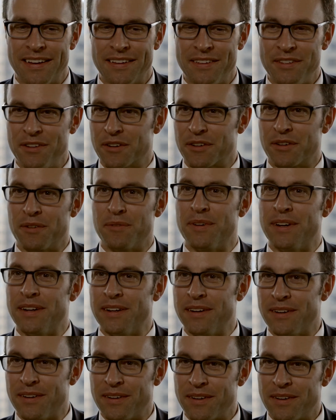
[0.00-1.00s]
your
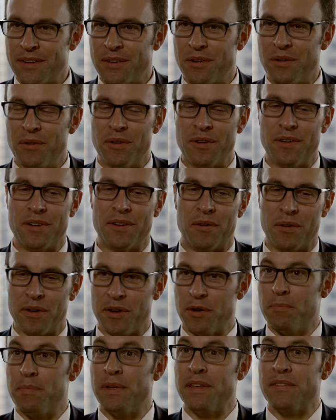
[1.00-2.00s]
career or
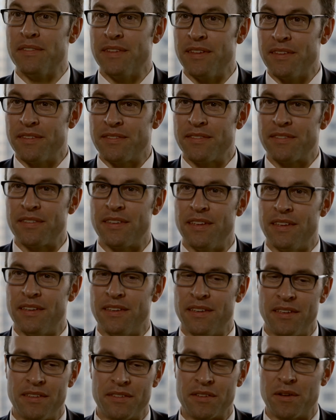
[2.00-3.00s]
your business
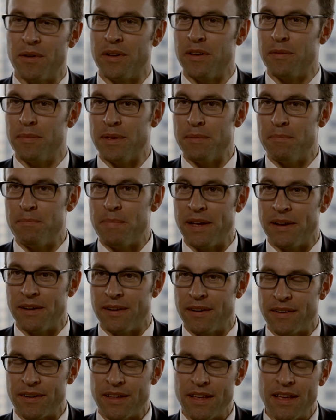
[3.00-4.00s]
is going to be
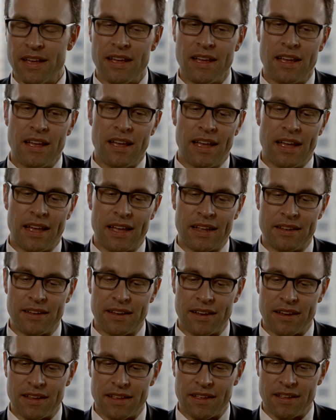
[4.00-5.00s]
impaired. And
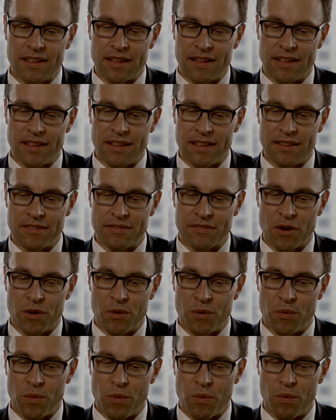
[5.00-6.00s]

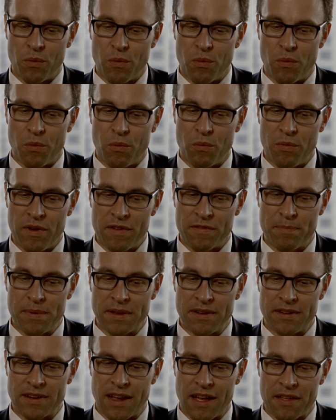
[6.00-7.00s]
so we've
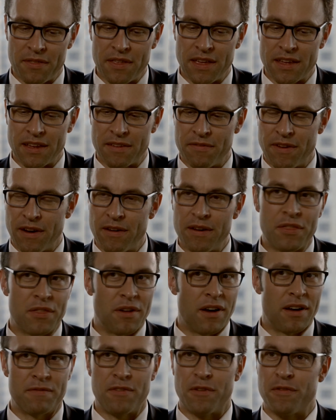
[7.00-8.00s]
been, I think, very
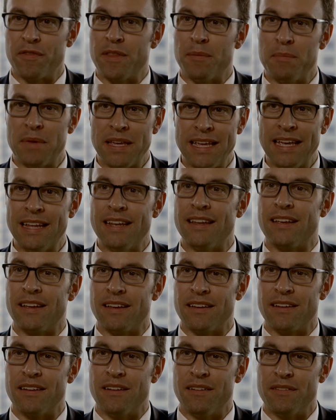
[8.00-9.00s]
thoughtful from the
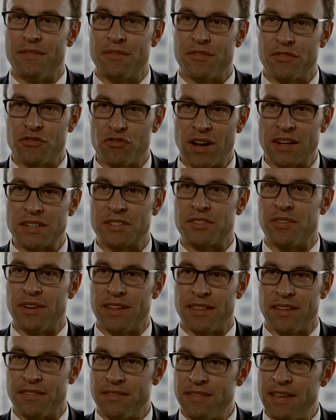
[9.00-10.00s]
beginning of
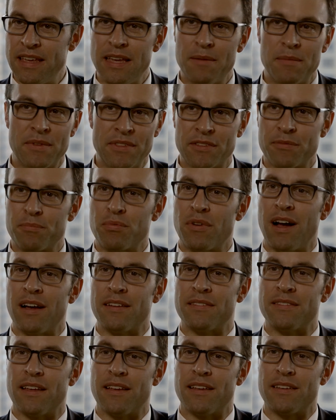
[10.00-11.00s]
structuring this team and this
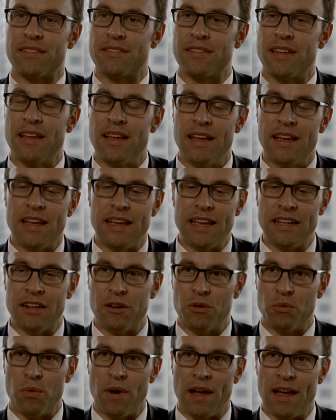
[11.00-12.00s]
process in
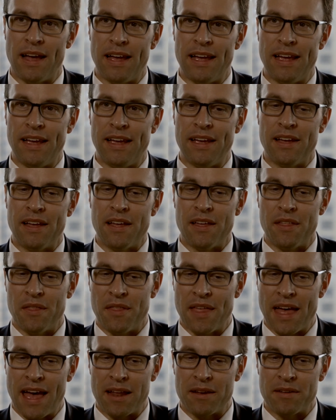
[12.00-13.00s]
a way
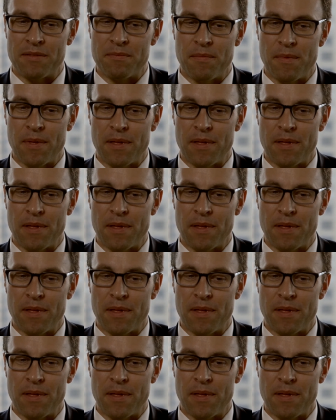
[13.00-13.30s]
that